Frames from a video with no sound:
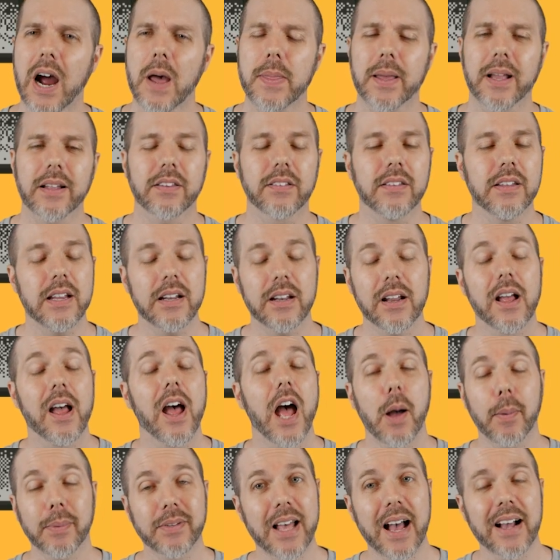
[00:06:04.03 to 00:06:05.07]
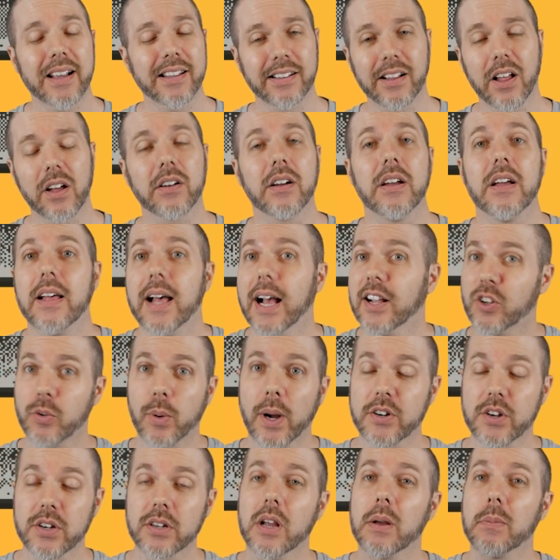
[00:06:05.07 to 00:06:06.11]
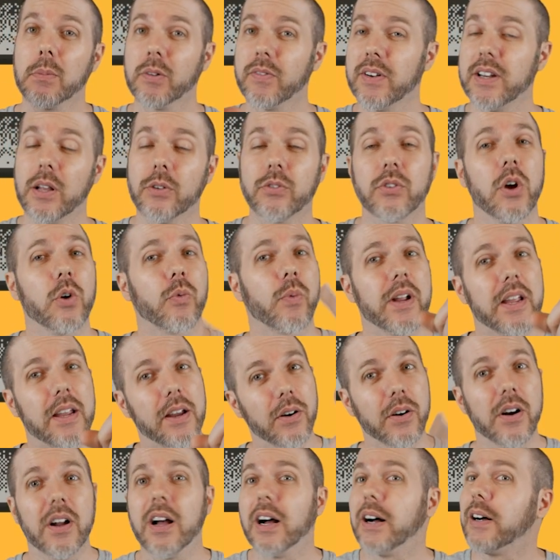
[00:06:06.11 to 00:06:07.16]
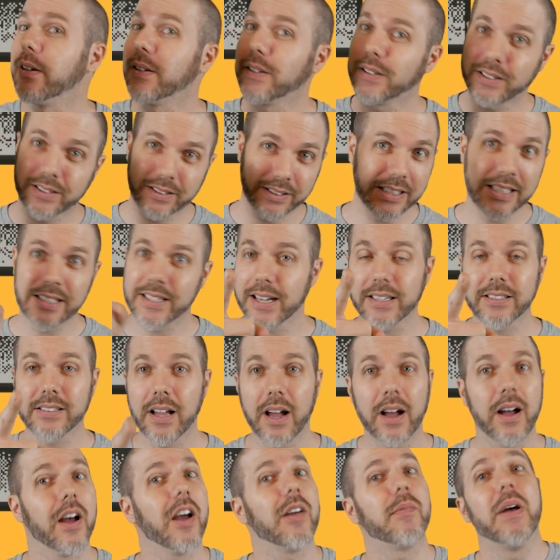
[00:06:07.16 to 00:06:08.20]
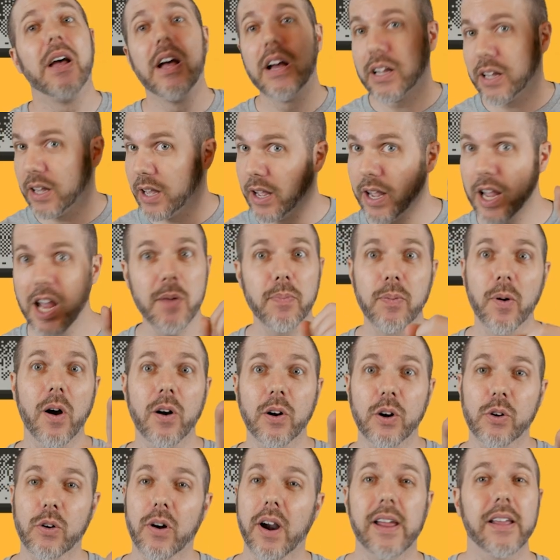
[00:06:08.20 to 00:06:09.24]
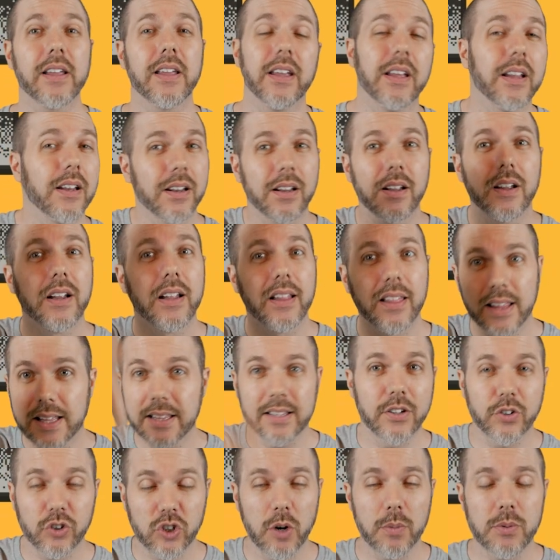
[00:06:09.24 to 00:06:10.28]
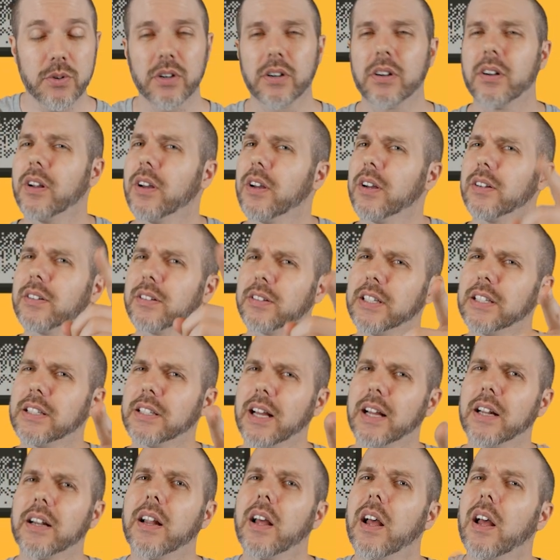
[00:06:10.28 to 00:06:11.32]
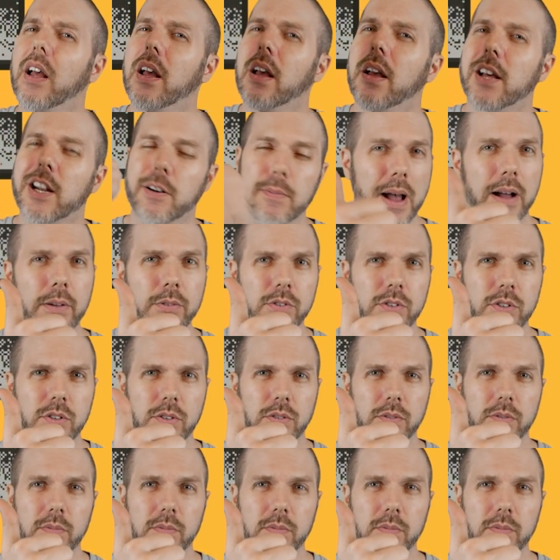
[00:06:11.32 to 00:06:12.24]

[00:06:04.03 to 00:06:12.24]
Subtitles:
I think it's neat. I'm Attack Slug. Thanks for watching. More videos right here. I'll see you next time. Keep on cranking. Link in the description. I'll see you then, and I'm out.